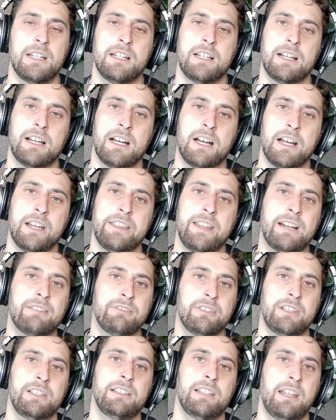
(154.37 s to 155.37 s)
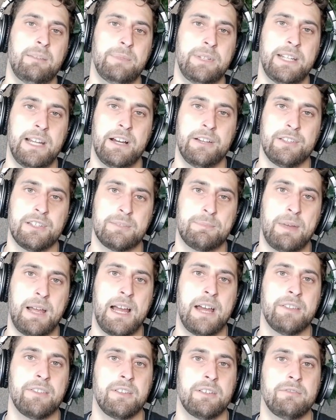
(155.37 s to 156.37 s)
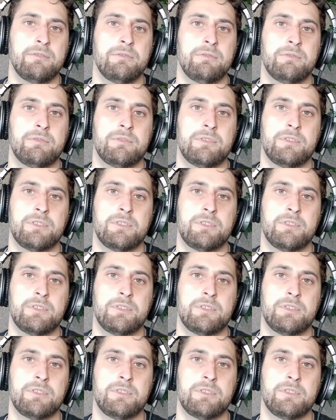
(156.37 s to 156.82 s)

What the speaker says: And that really led me down this path of